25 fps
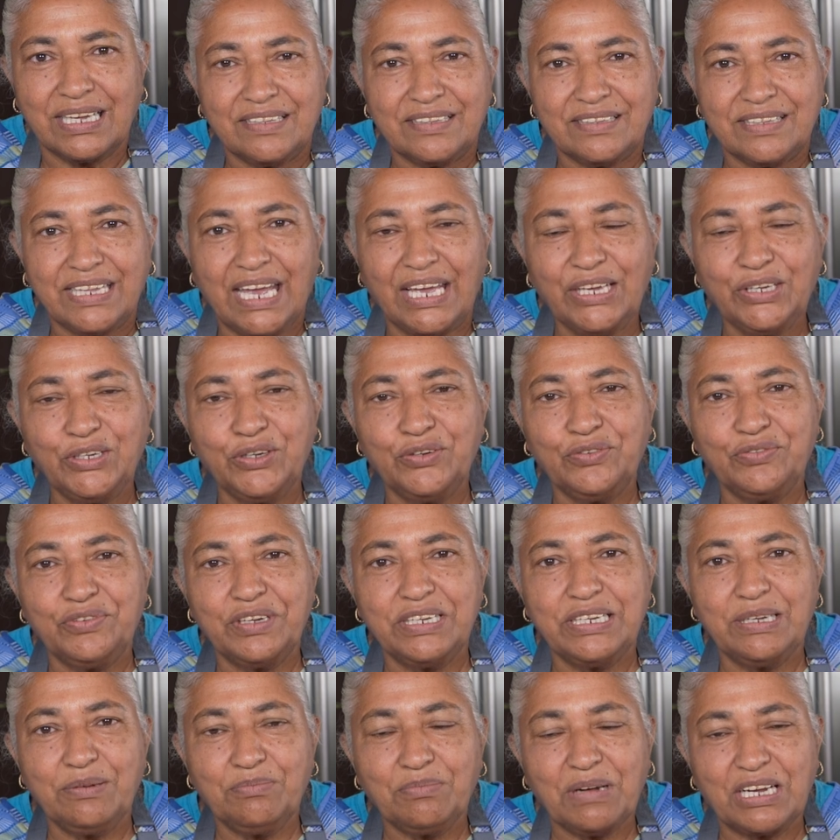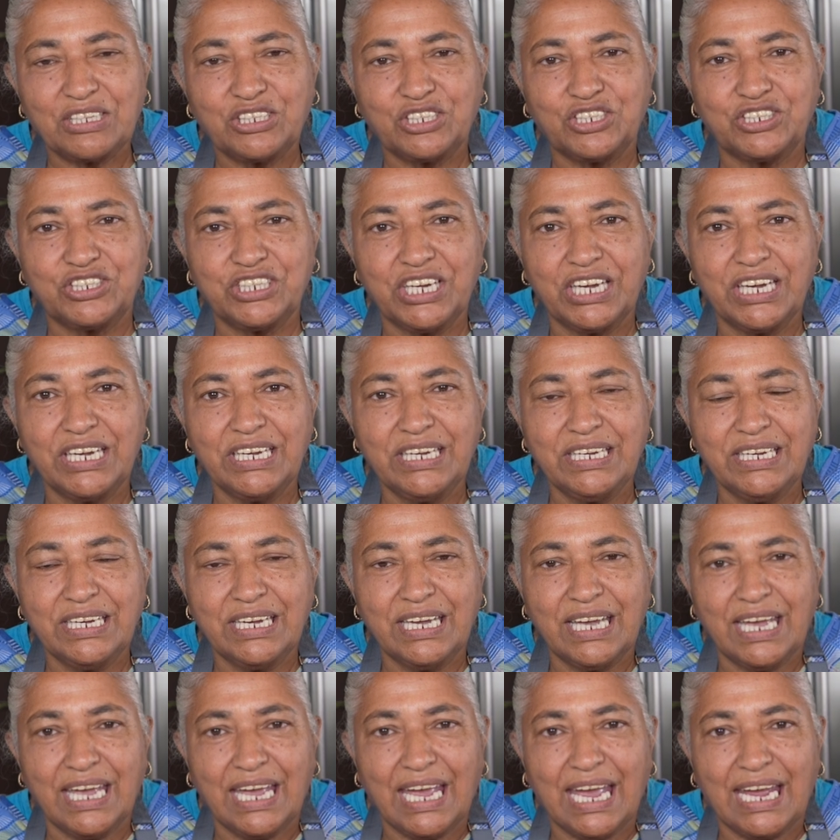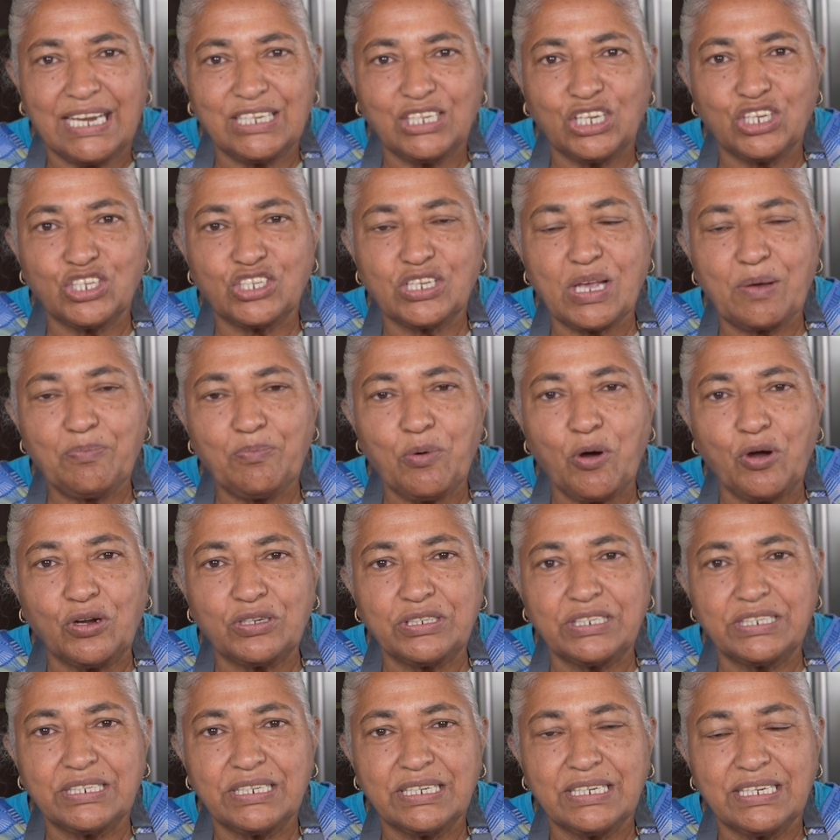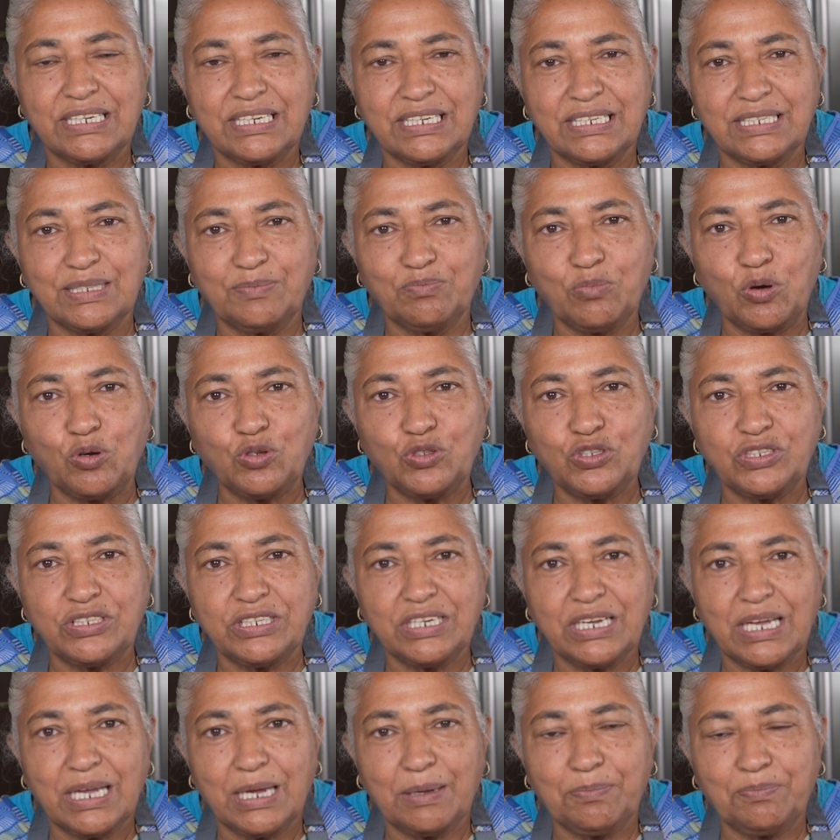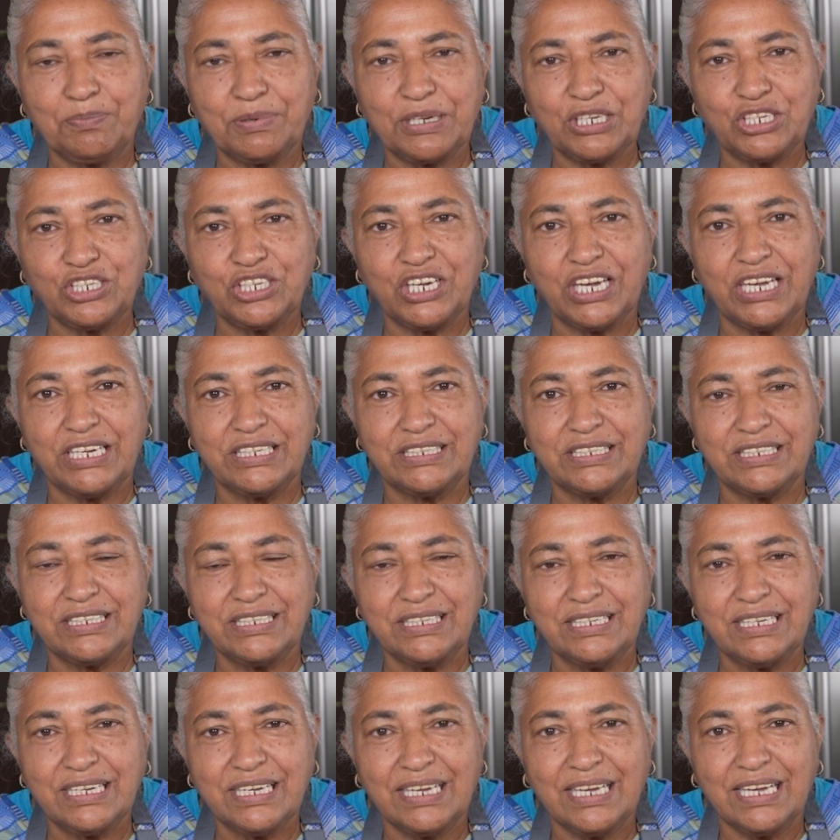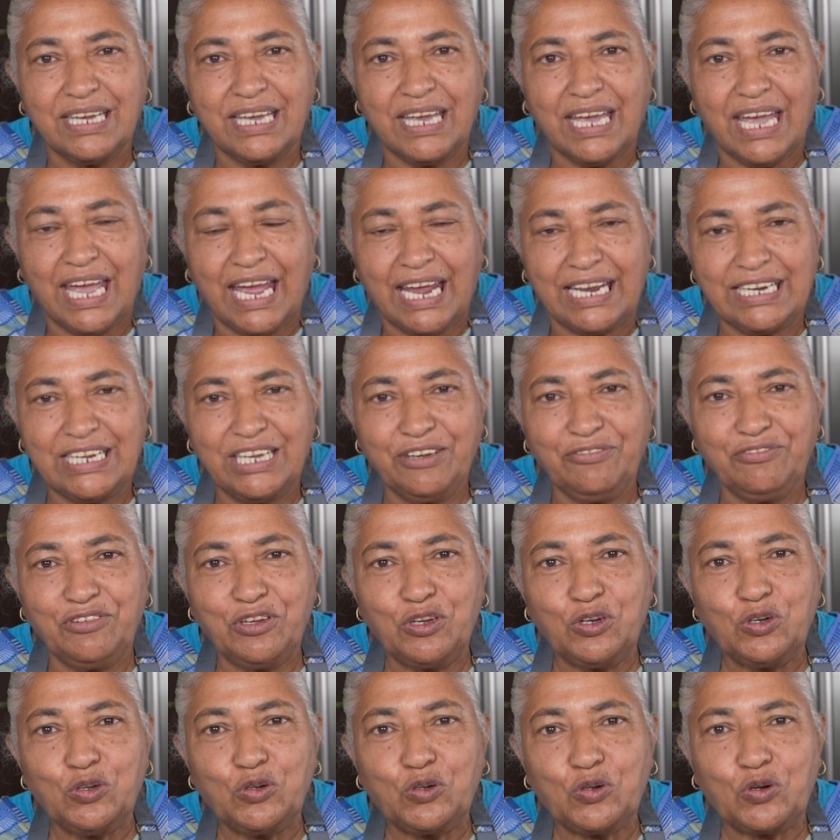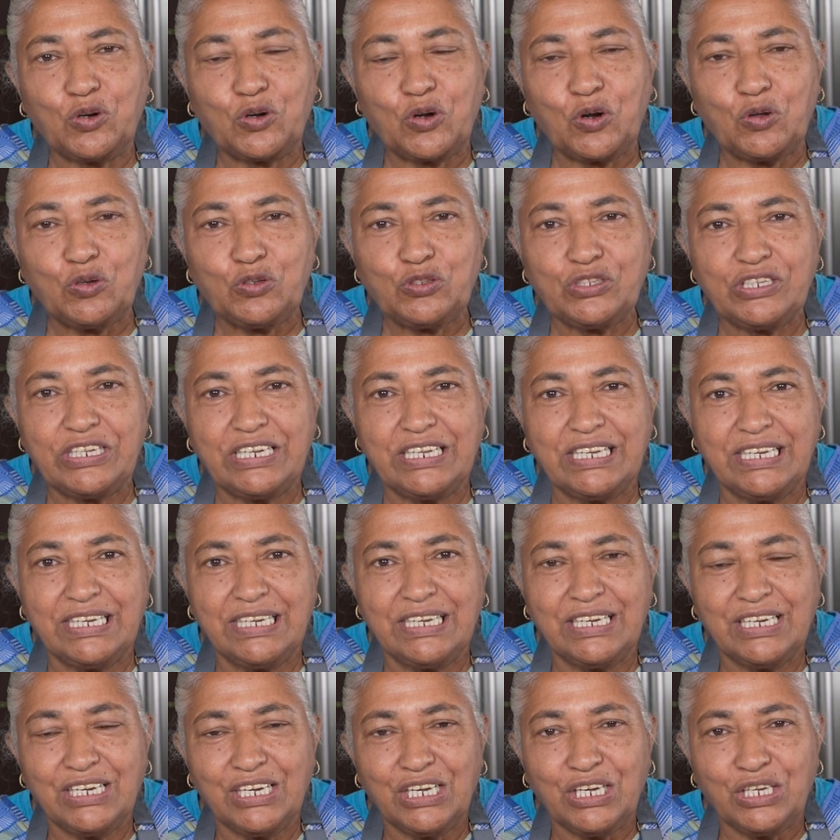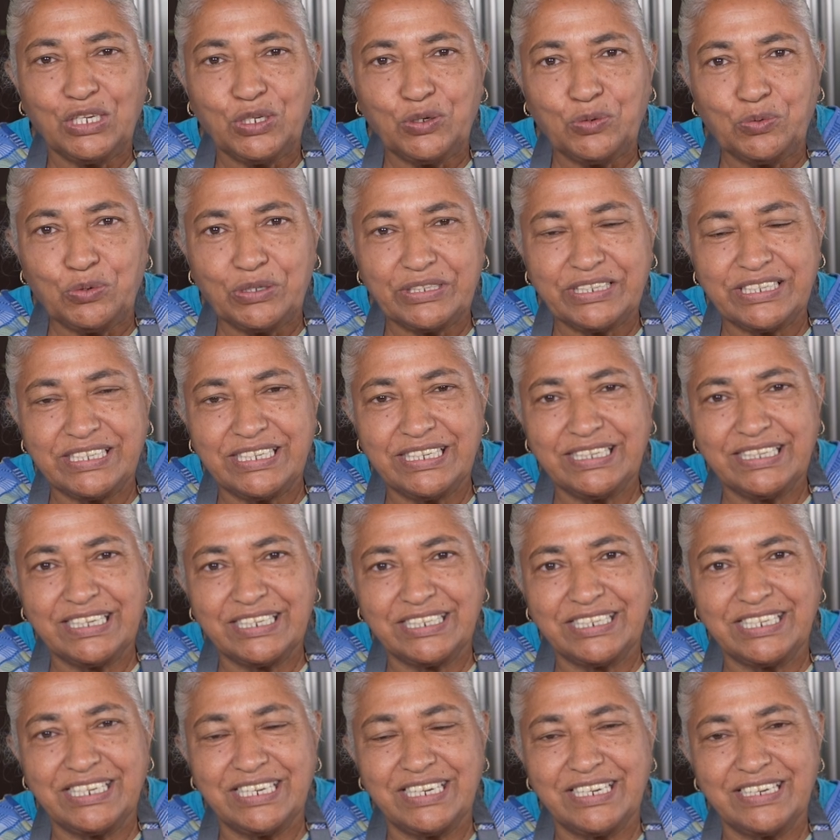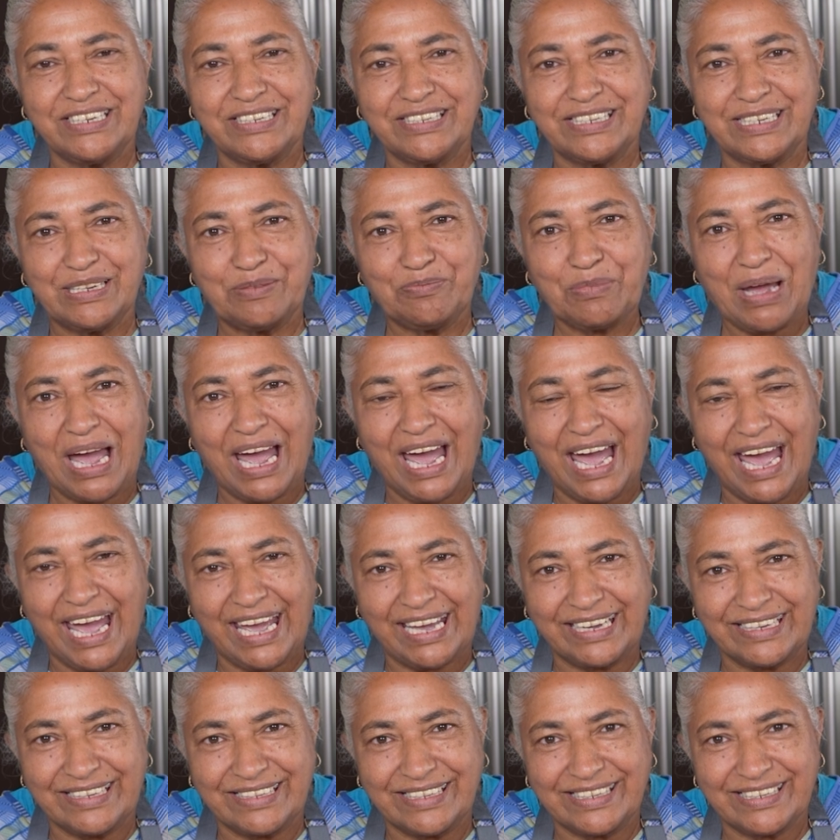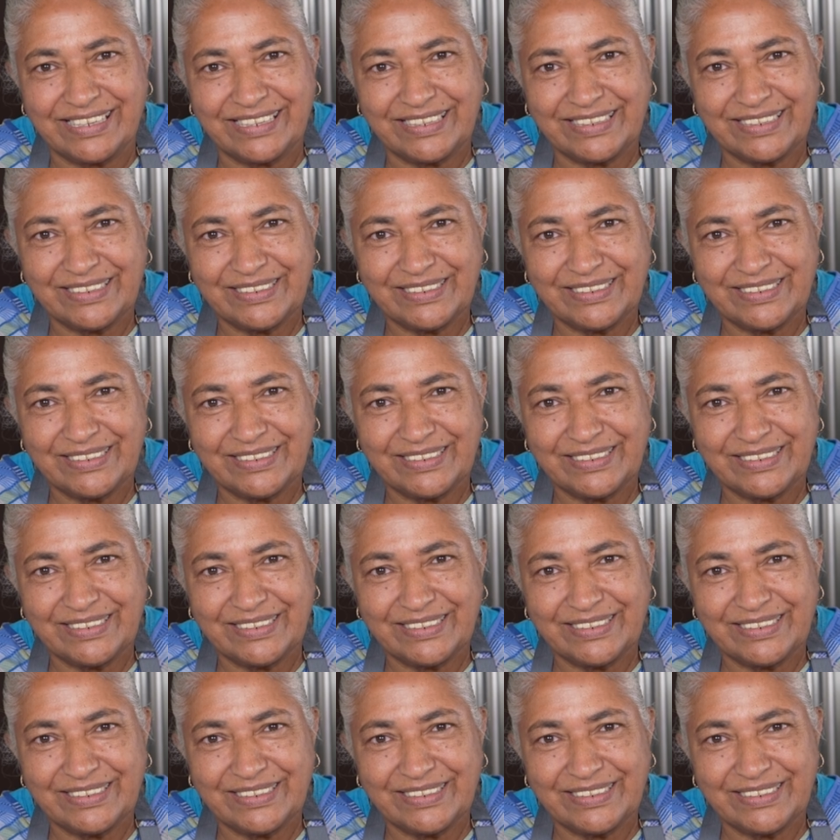Thank you very much, Jay, and your support is most appreciated. And if you look closely, you will see the tears in my eyes.